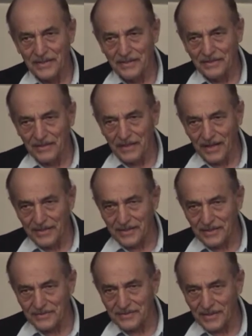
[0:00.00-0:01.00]
in any,
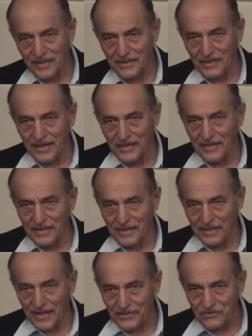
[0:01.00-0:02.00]
any
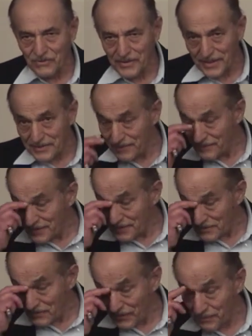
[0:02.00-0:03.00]
intellectual
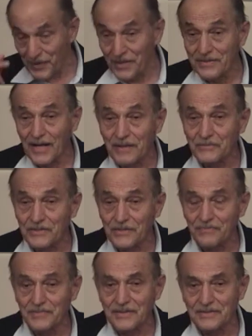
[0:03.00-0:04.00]
activity. So a paradigm
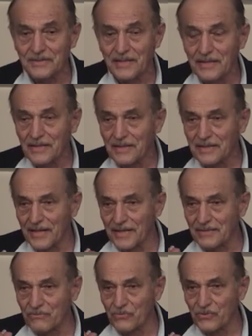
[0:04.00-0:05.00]
shift means that
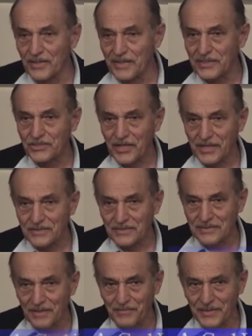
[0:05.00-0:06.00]
it really
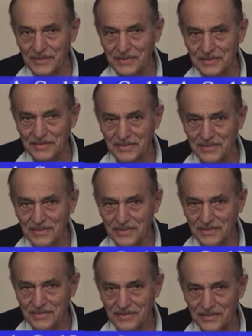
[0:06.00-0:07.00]
changes something
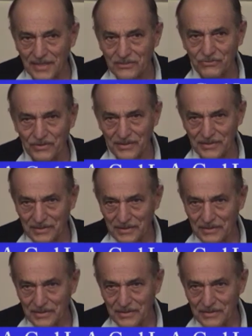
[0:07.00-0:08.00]

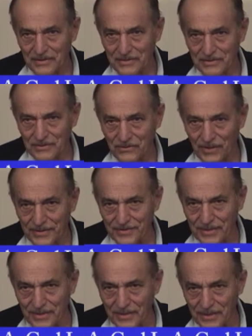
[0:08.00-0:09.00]
central to our
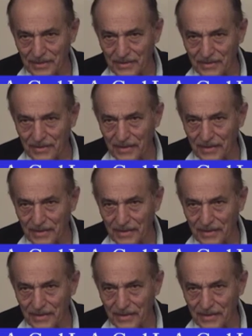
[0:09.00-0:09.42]
thinking.